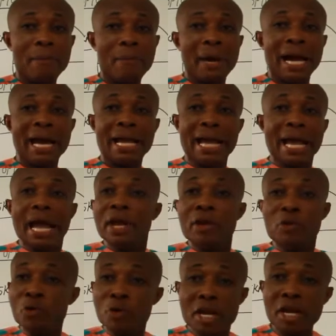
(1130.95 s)
by a
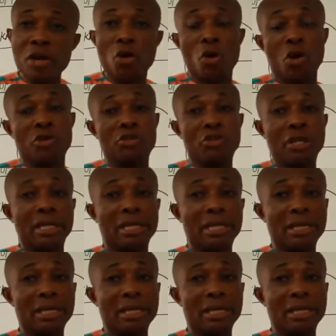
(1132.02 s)
unique country.